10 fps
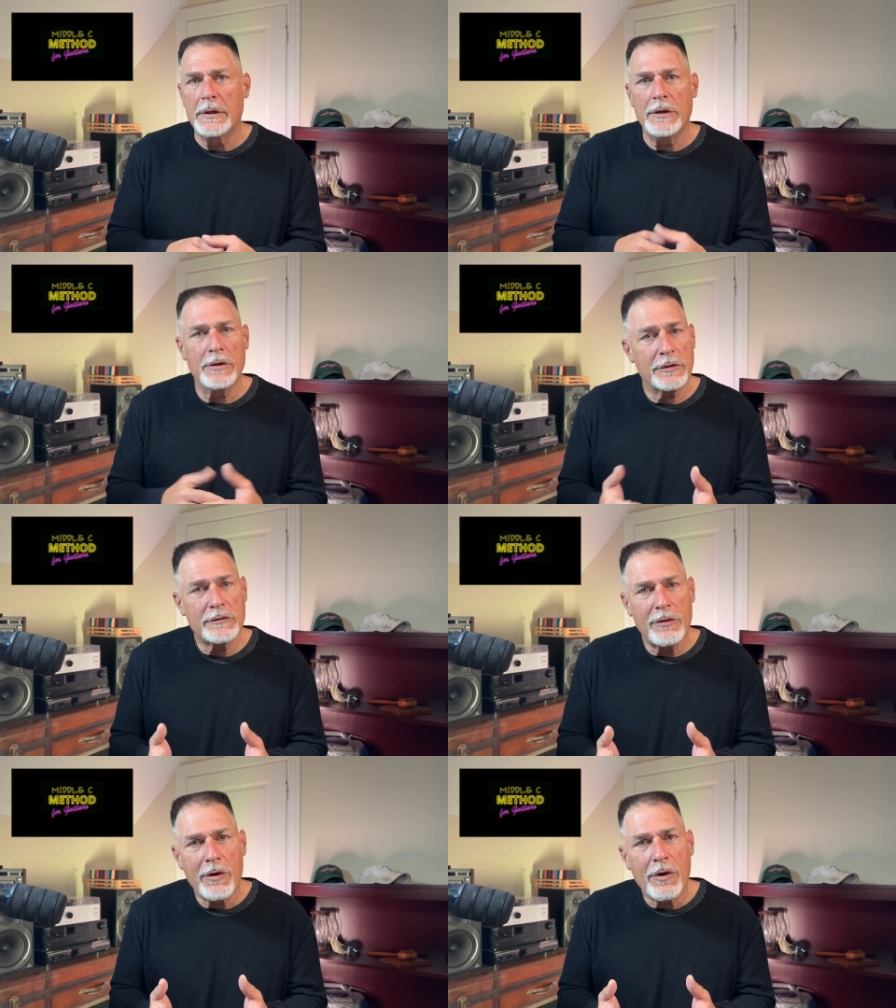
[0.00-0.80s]
In the
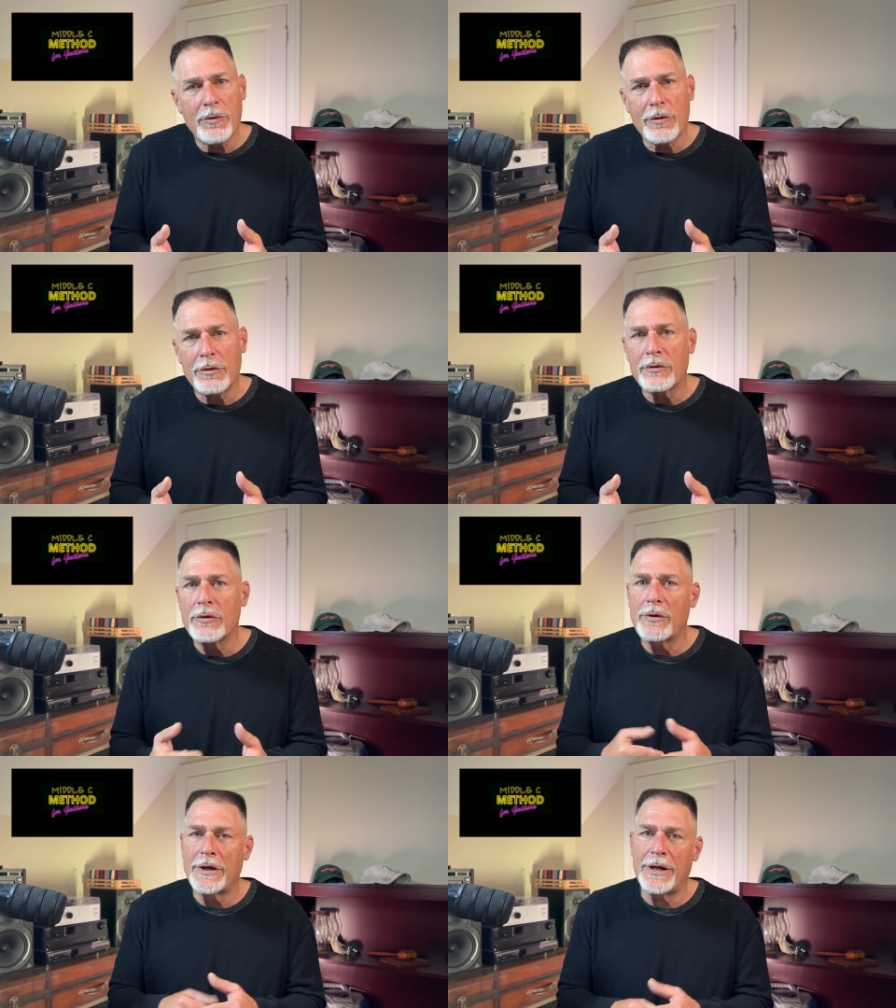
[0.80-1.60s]
guitar world,
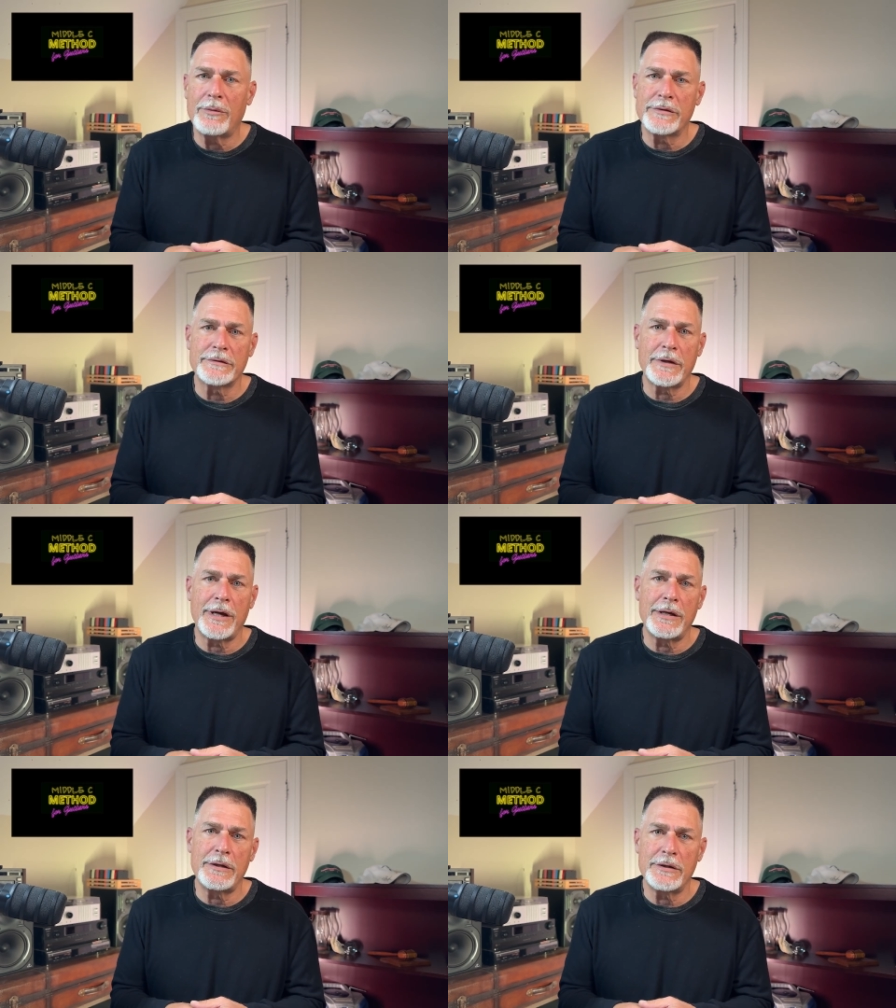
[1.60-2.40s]
the way I would
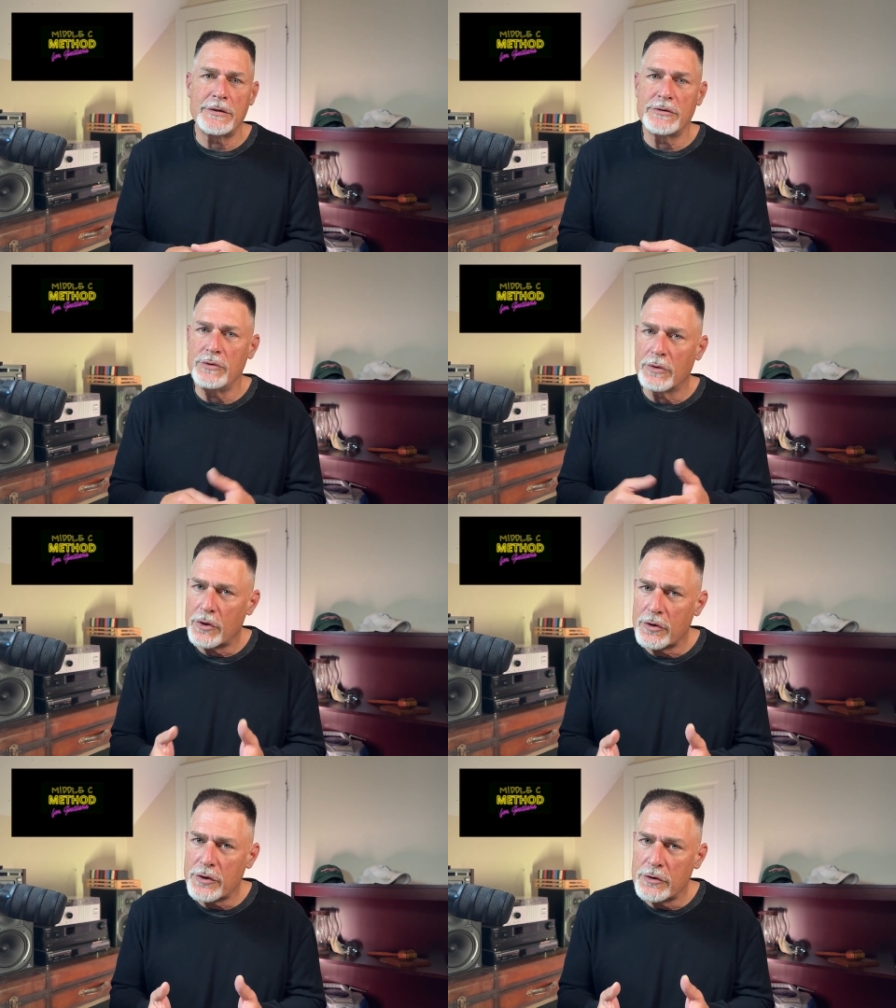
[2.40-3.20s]
say it is you
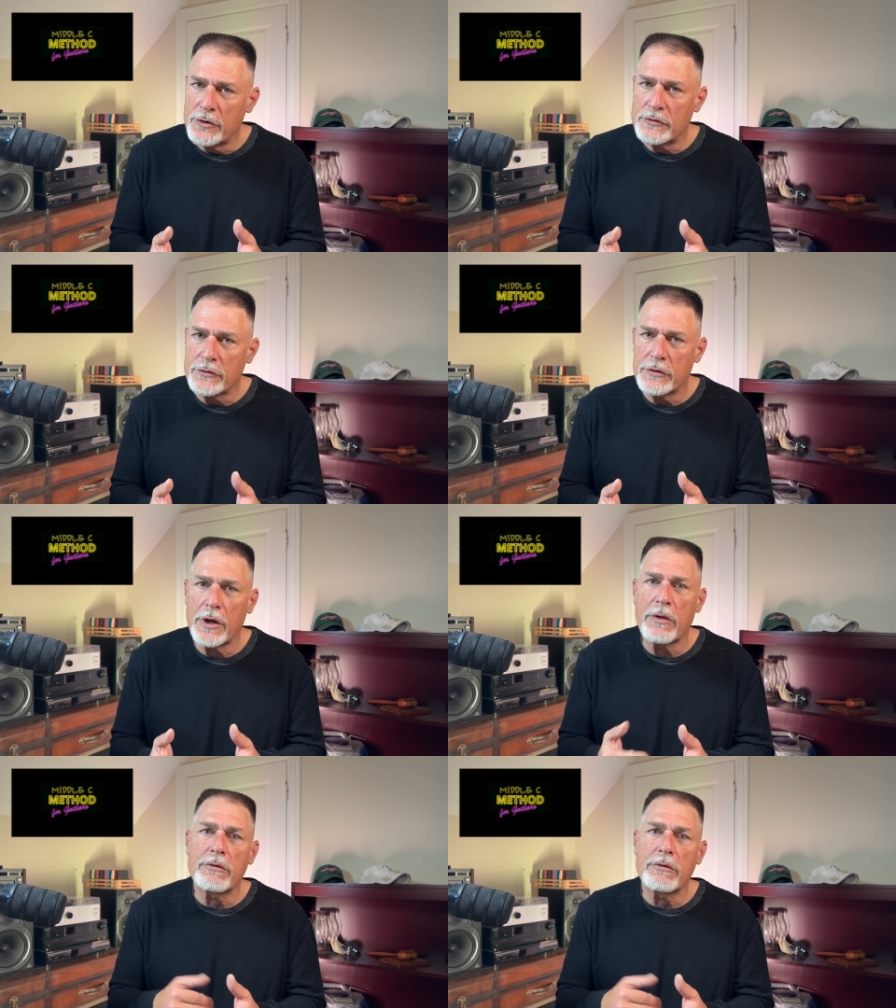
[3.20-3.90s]
learn a new trick,